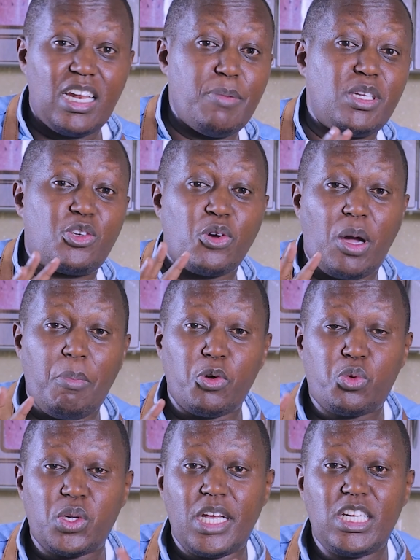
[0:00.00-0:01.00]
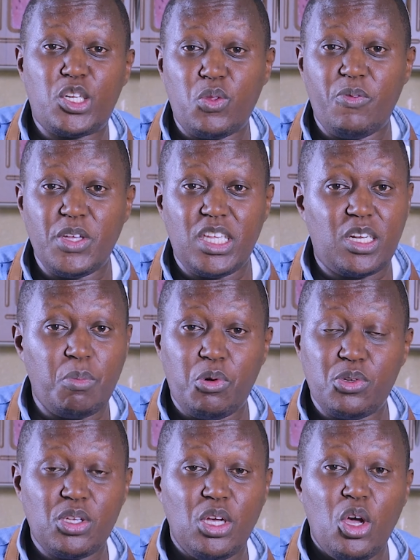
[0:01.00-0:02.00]
let me talk about what I did to the
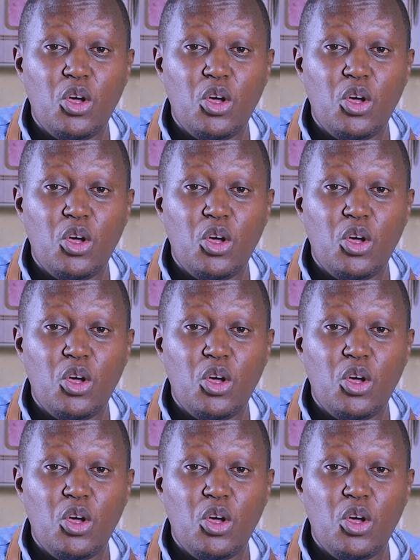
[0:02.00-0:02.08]
vegetables.